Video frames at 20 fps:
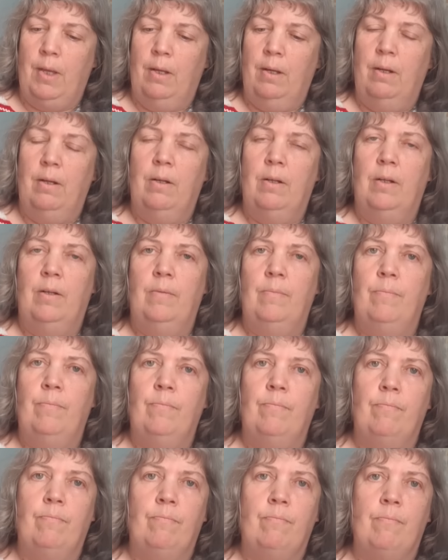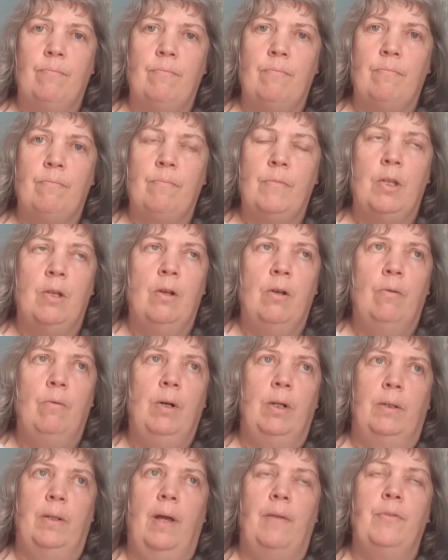no,
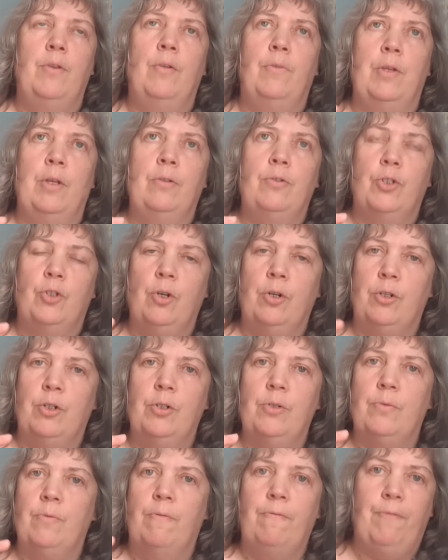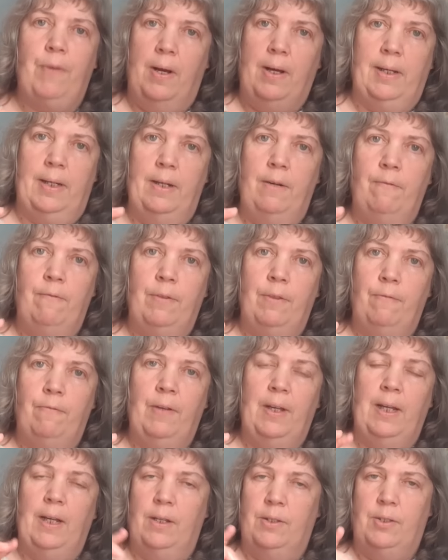the instructions were fine for the
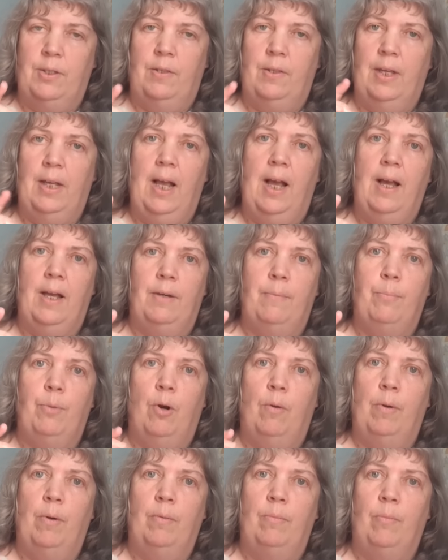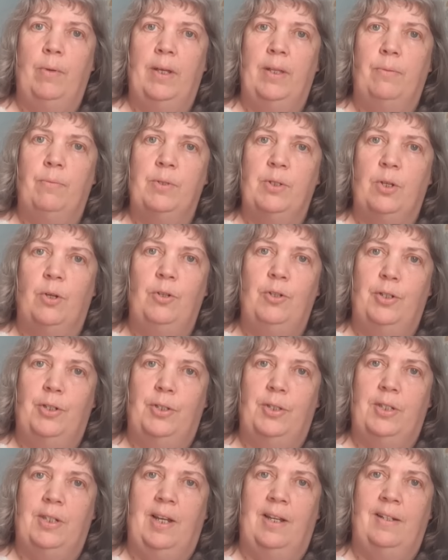fingers. The thing I had a problem with was
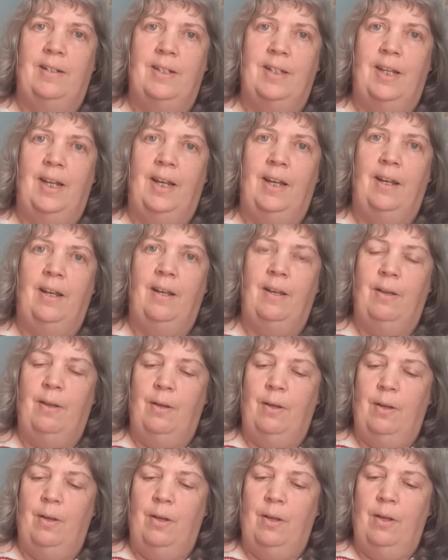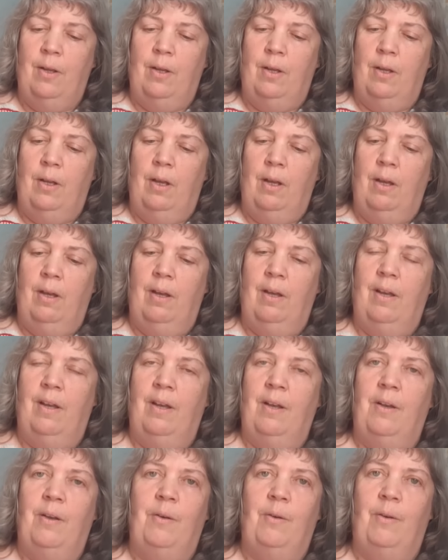understanding
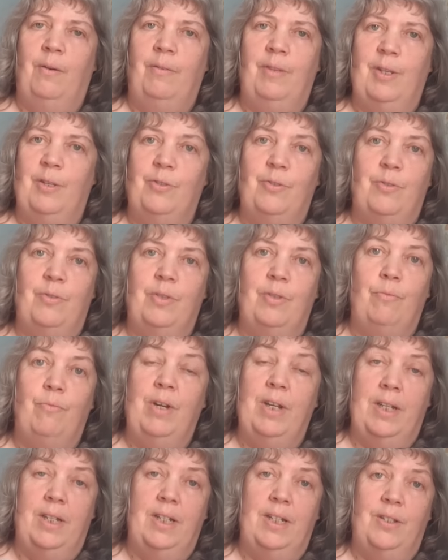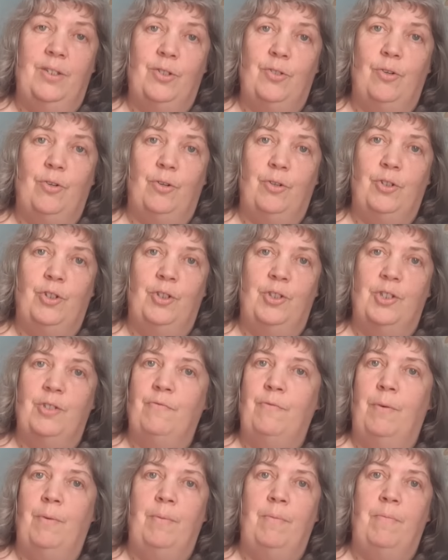the written instructions
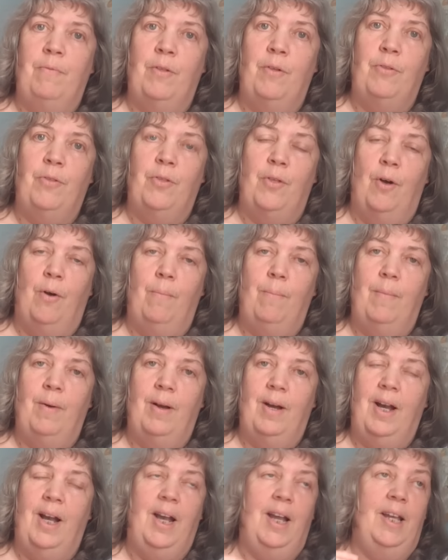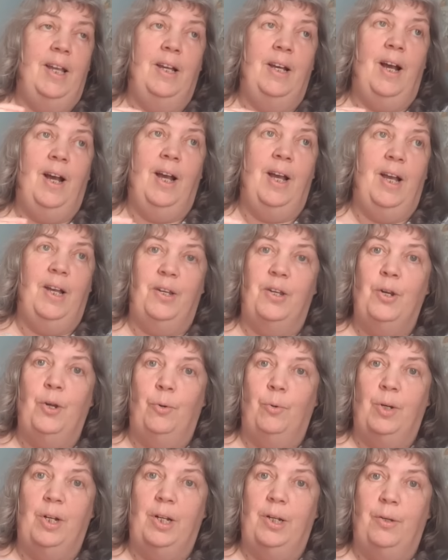for the thumb. I had
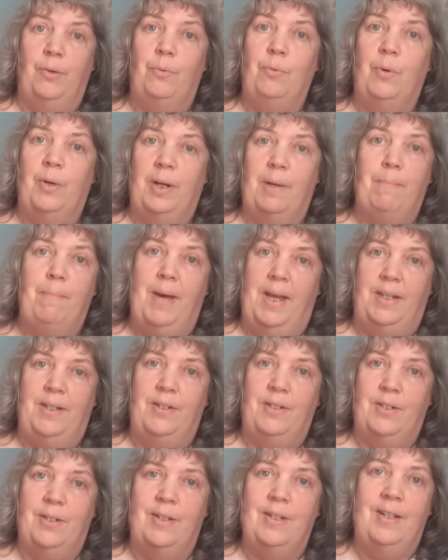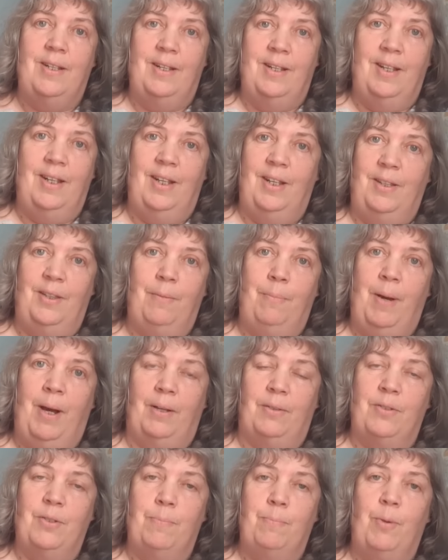no clue what it meant in the
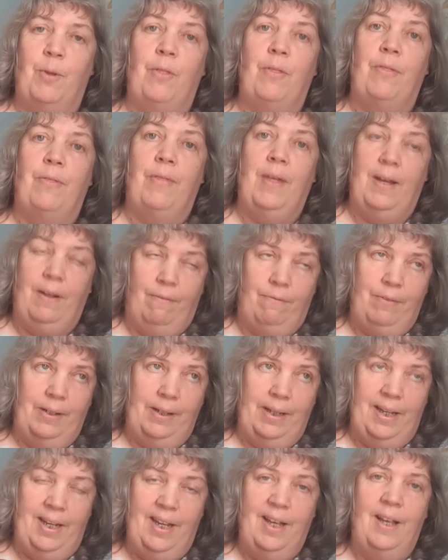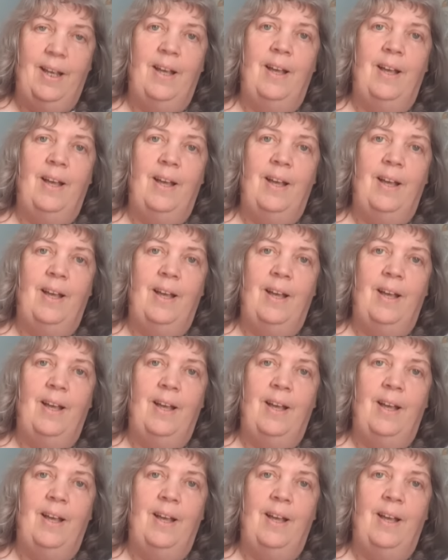pattern, but thankfully